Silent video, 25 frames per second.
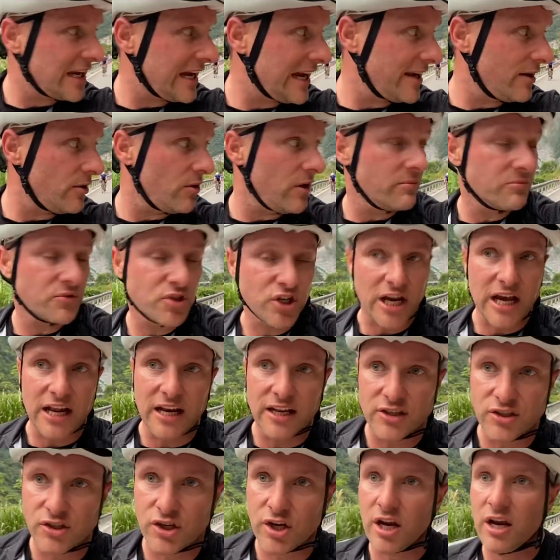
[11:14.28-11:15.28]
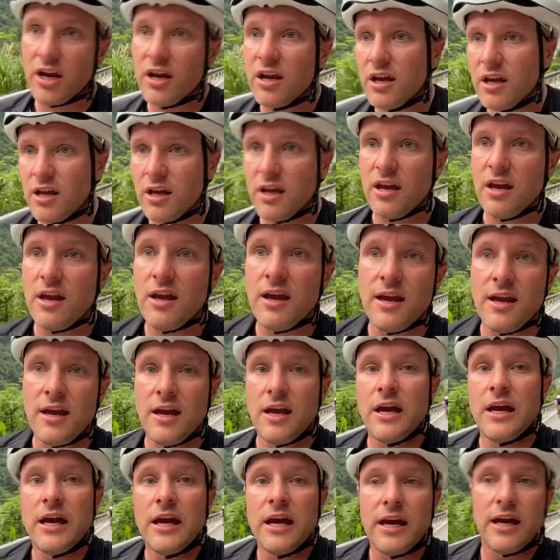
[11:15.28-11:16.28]
K O M Challenge
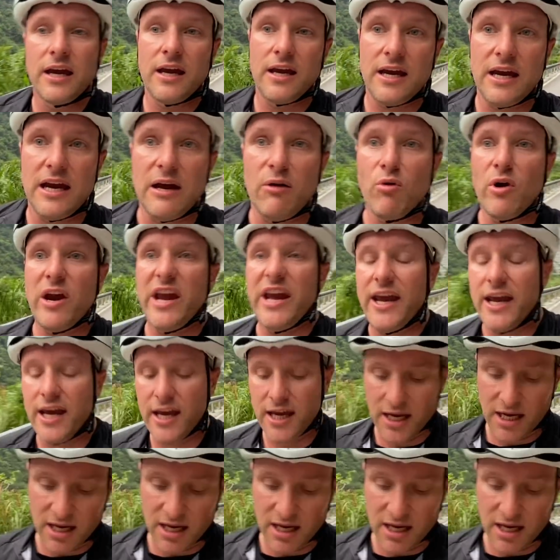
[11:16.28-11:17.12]
uh, where